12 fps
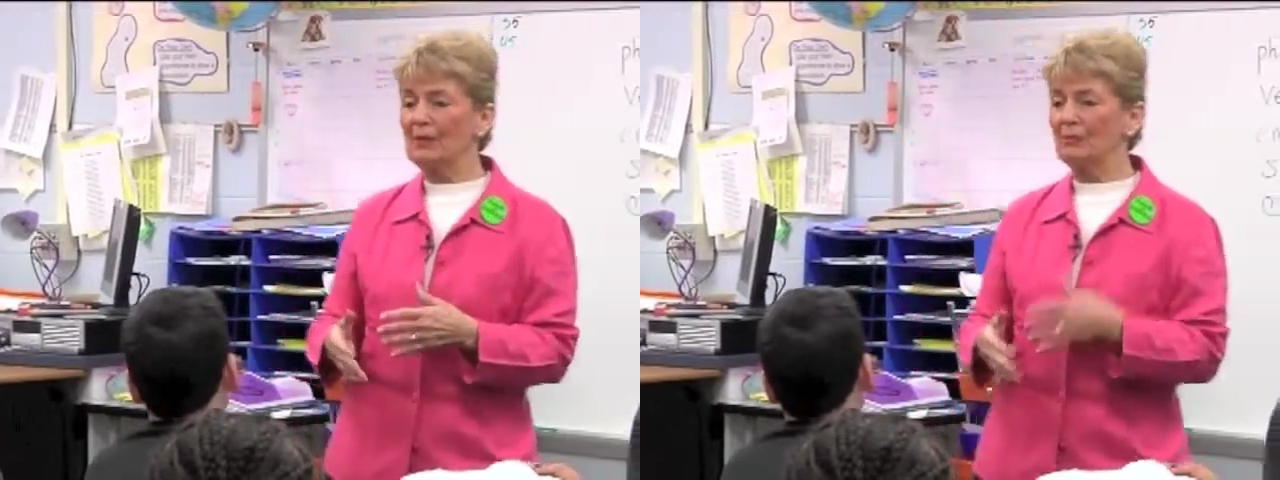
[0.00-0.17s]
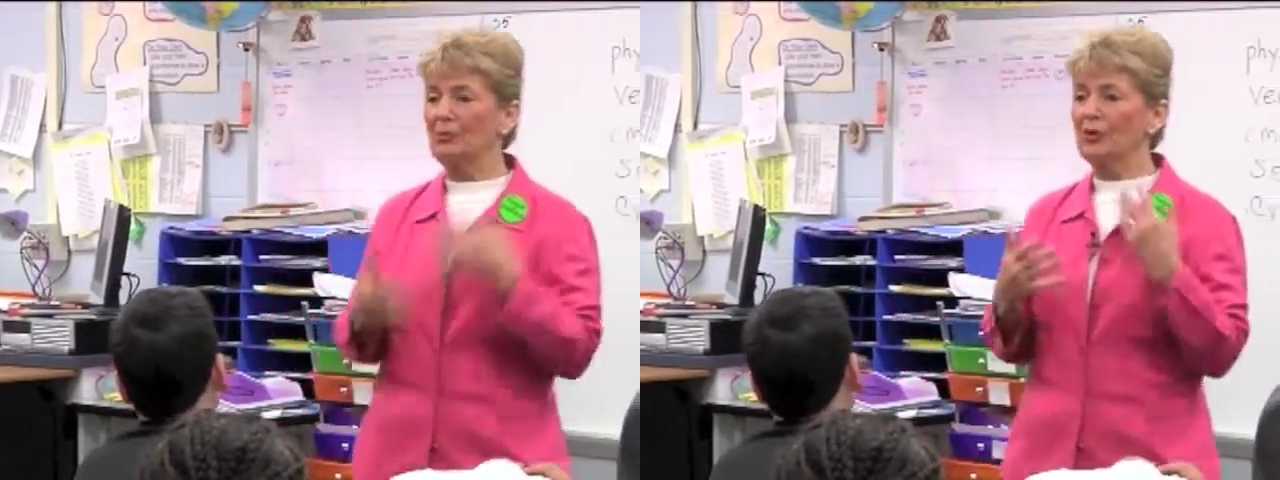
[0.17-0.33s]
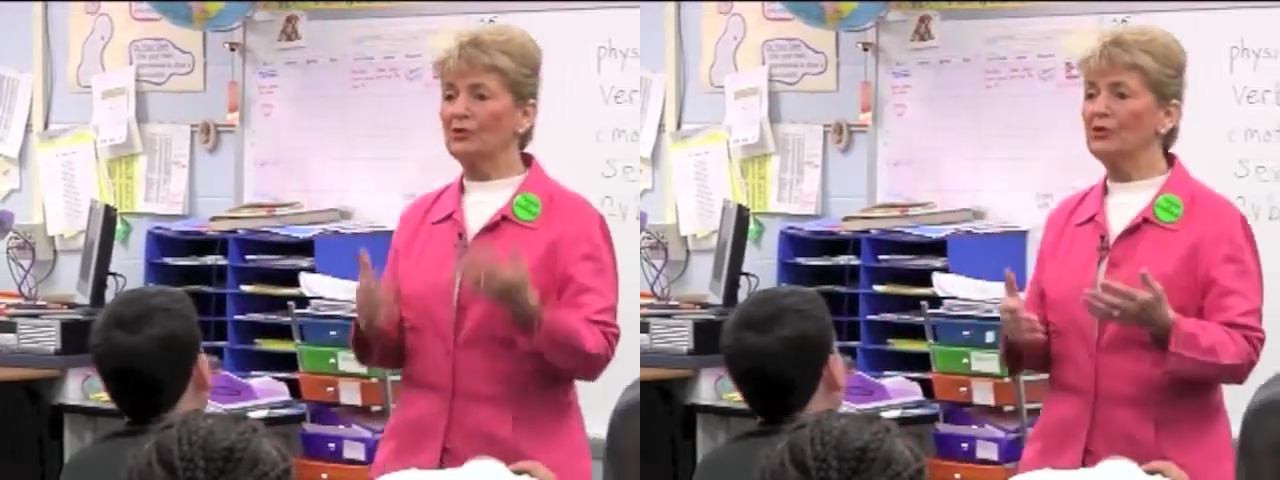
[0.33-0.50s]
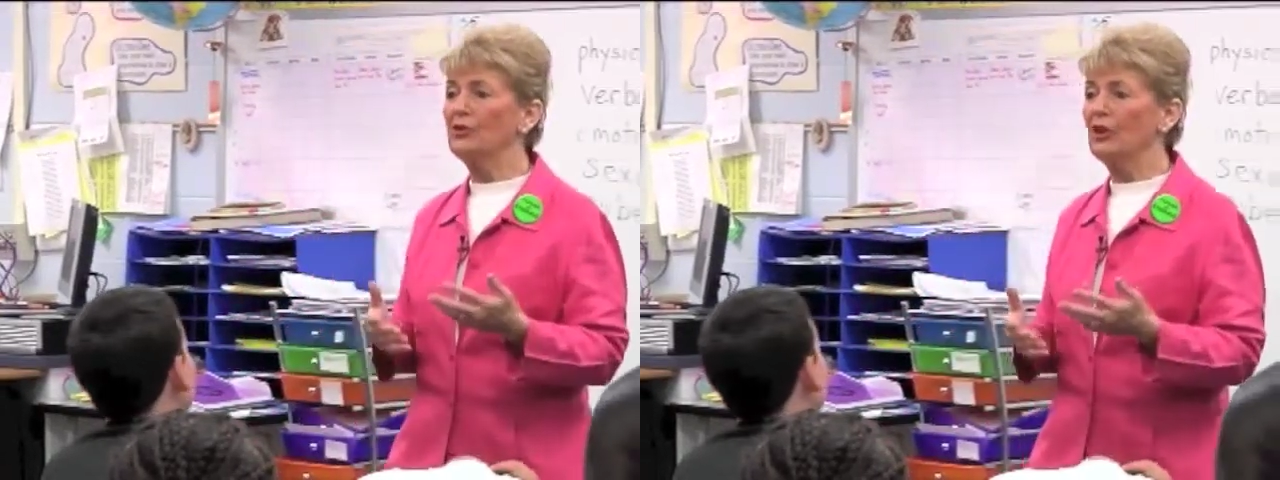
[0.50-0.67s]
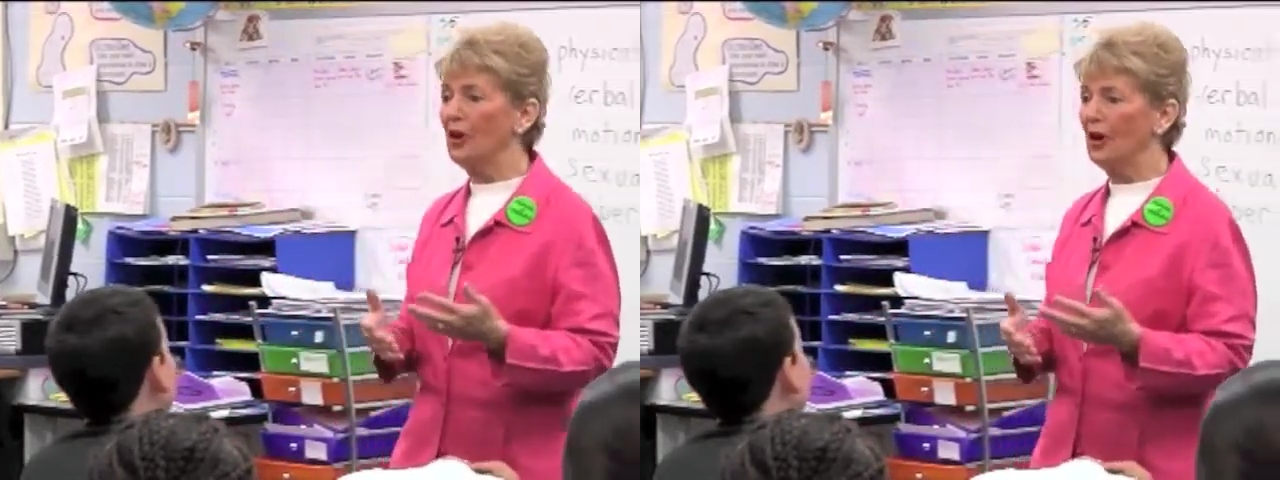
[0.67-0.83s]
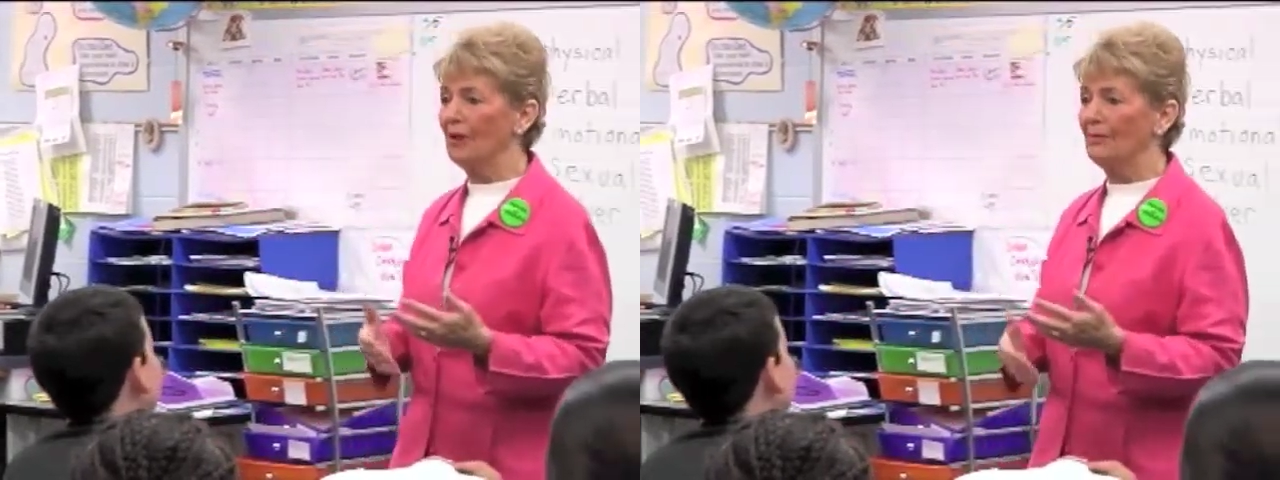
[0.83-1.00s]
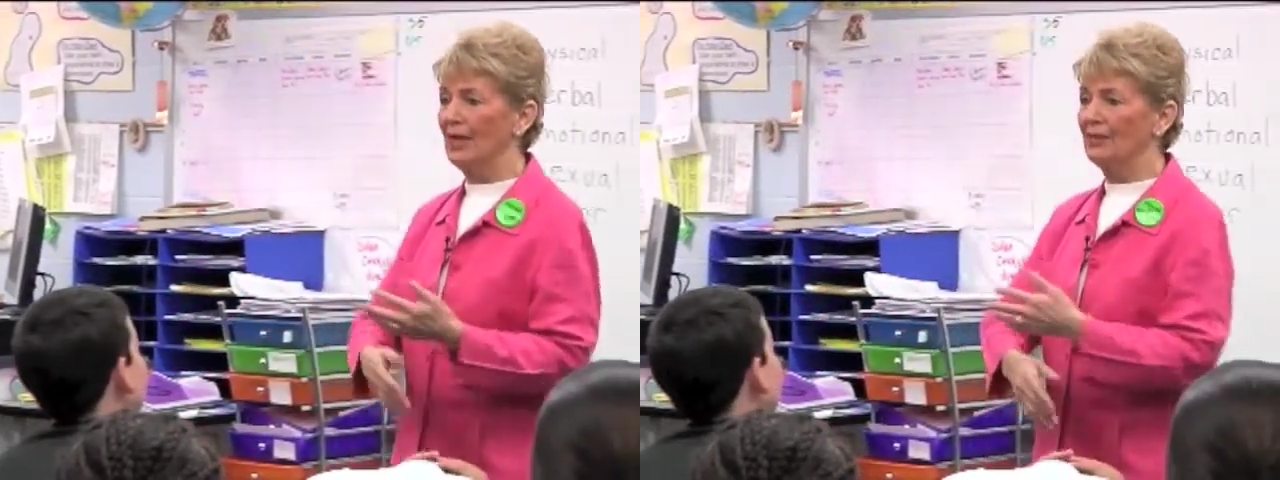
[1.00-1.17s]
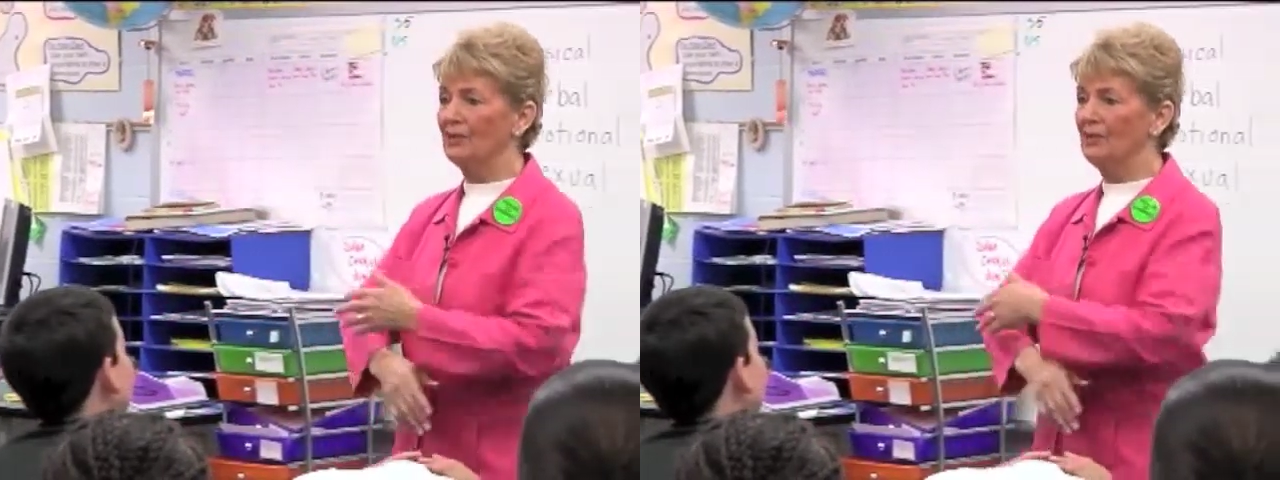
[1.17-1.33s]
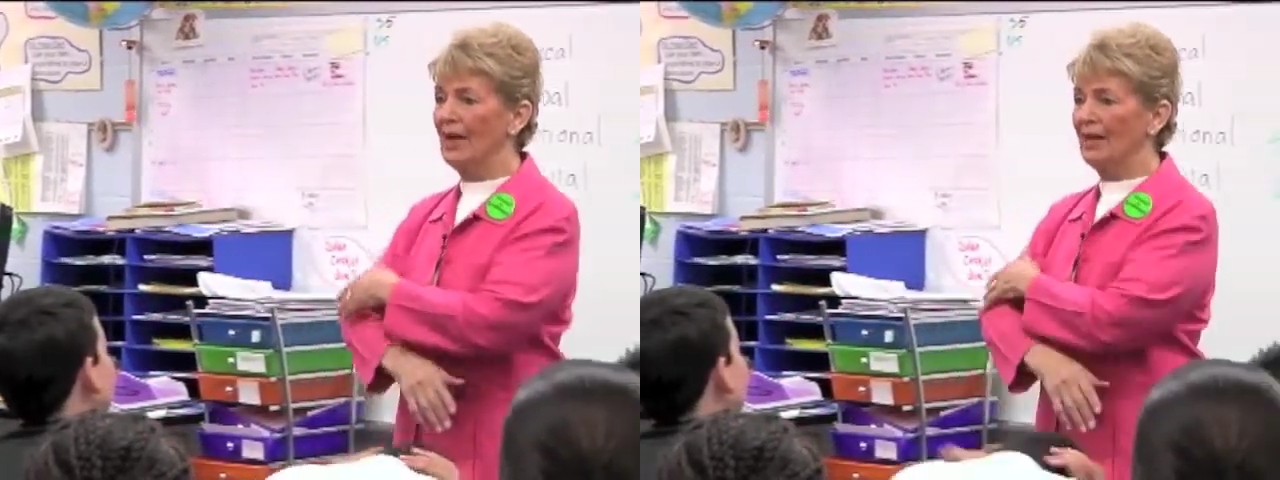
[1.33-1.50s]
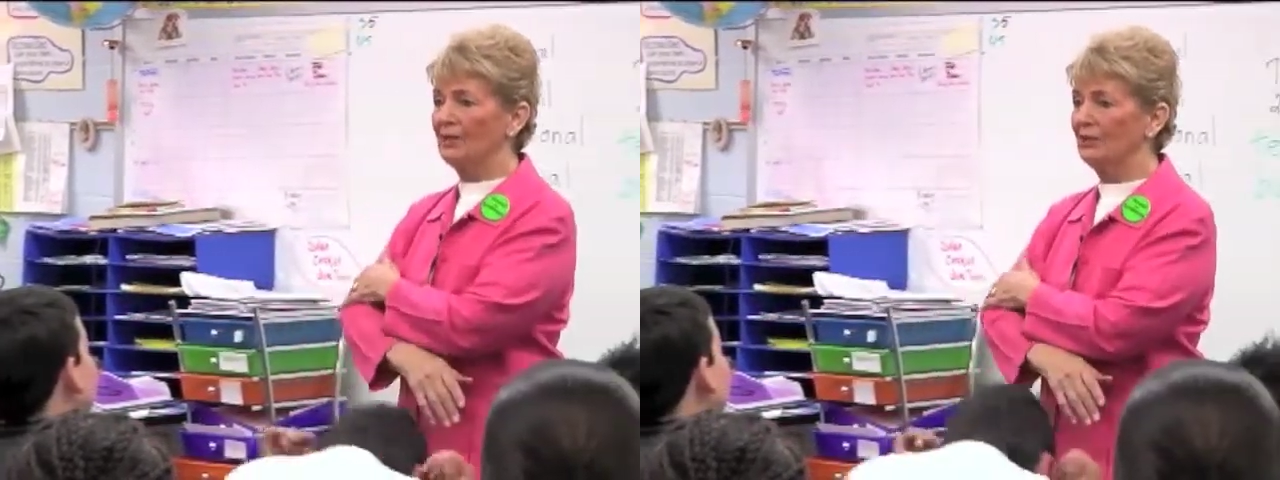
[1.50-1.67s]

broke your arm and you had